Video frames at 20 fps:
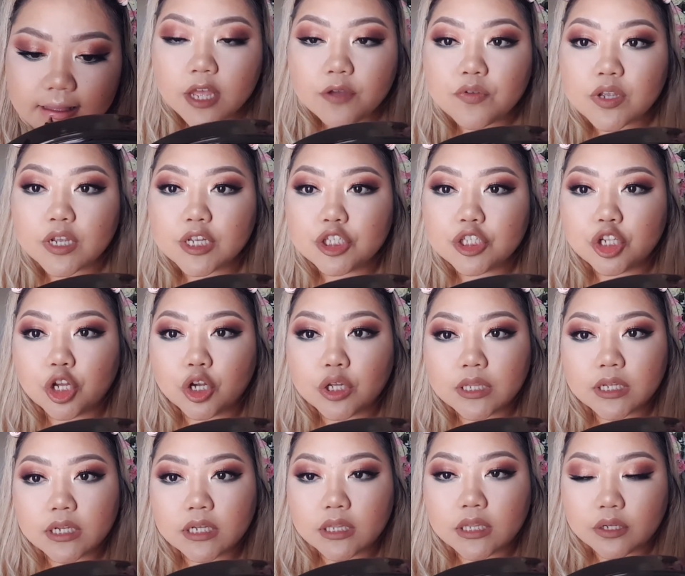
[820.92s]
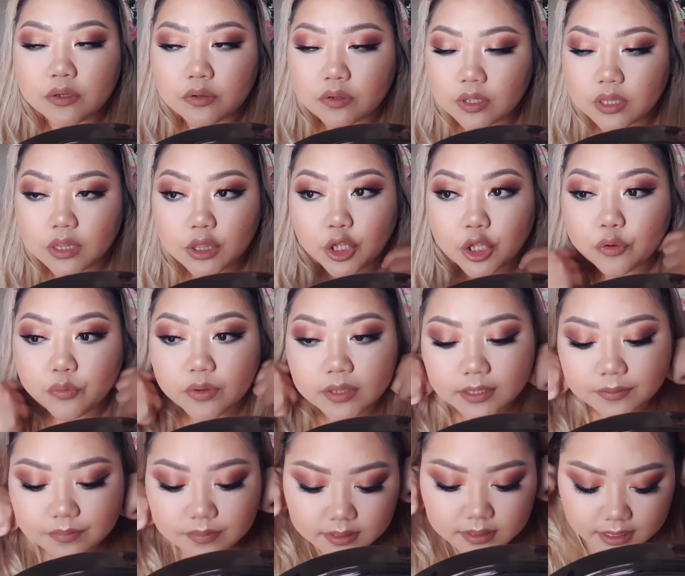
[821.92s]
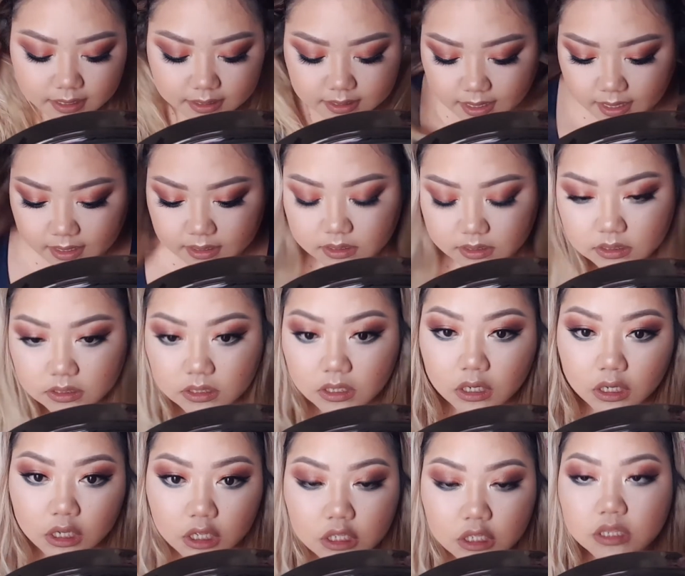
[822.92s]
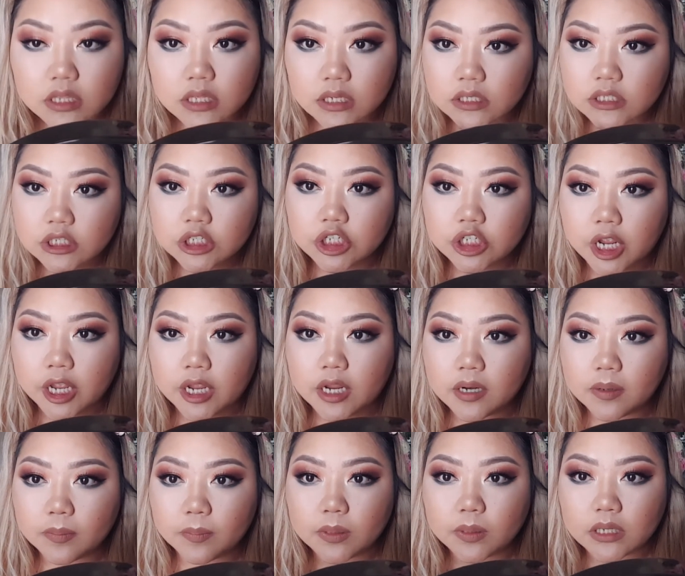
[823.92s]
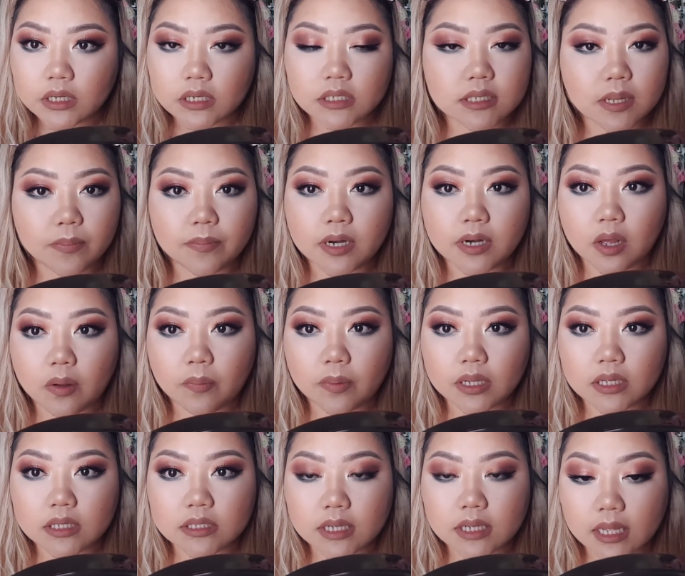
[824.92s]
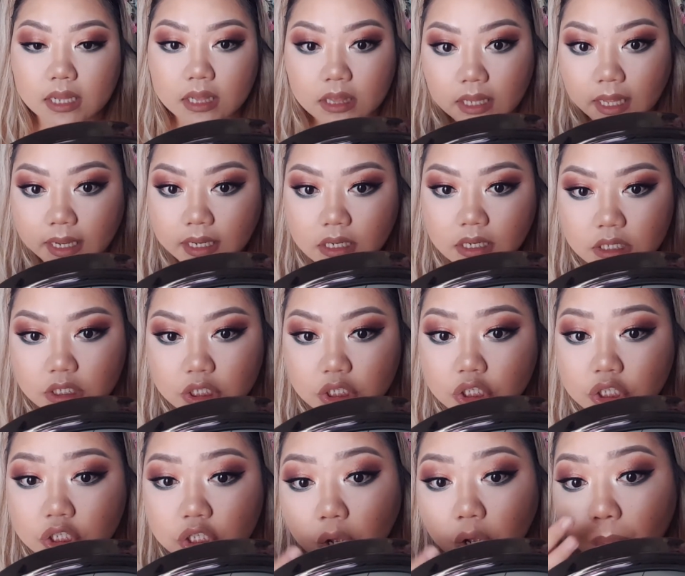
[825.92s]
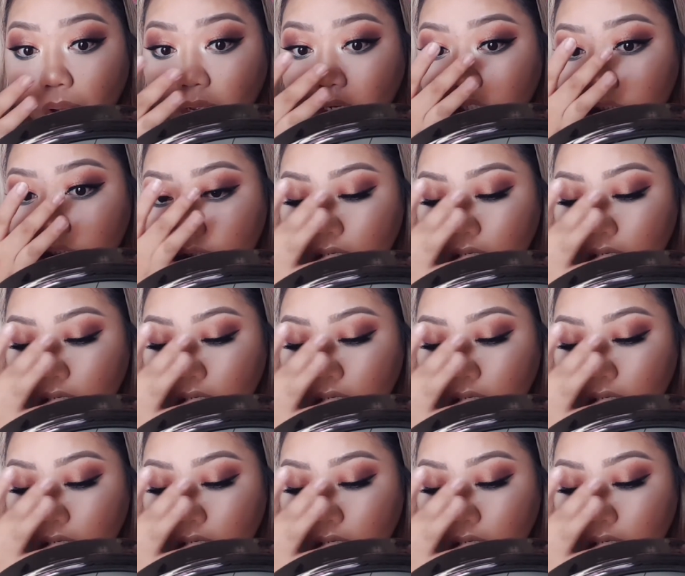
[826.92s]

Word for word: If you guys know like a little liquid lipstick that's this shade, please let me know because I like it so much.